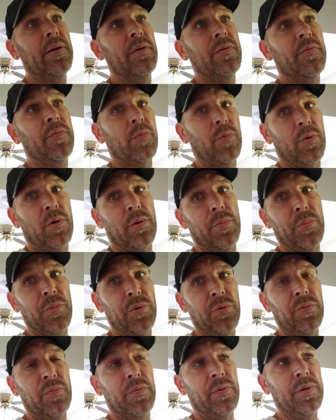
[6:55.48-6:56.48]
for our
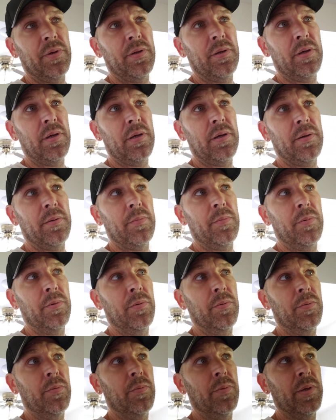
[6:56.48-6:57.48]
move.
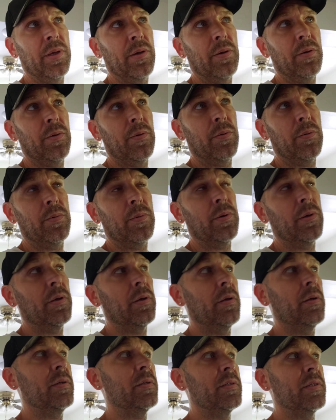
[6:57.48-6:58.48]
We owe
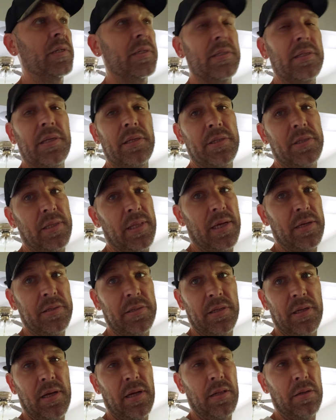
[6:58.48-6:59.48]

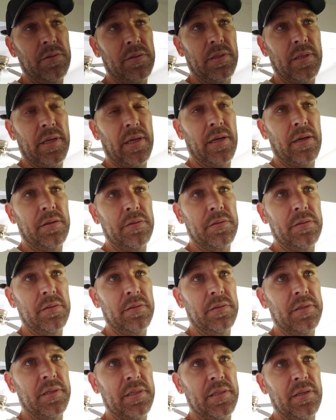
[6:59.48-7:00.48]
$60,000 on the house,
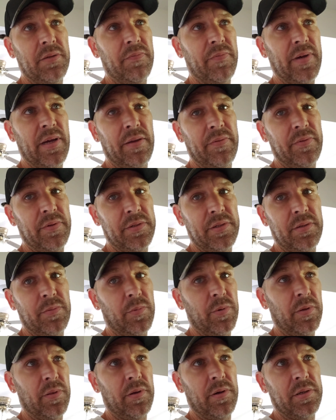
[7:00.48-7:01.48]
65-ish,
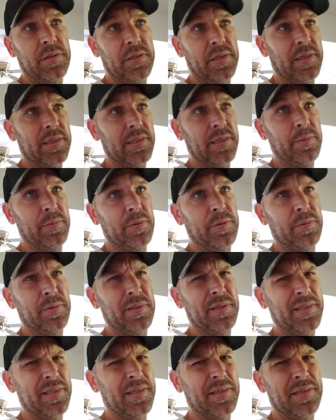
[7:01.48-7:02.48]
somewhere in there, between
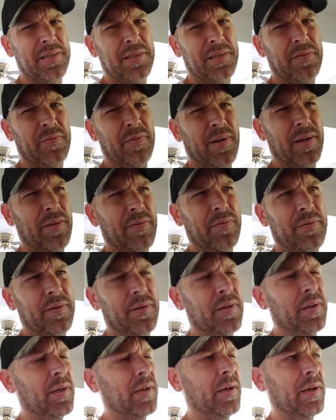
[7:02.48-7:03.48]
60 and 65.
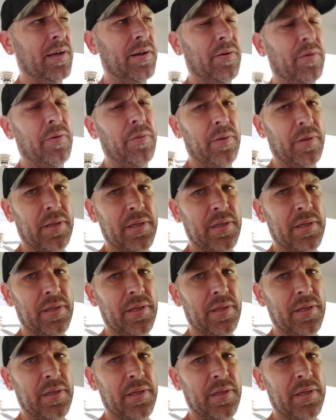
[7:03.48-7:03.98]
I don't know the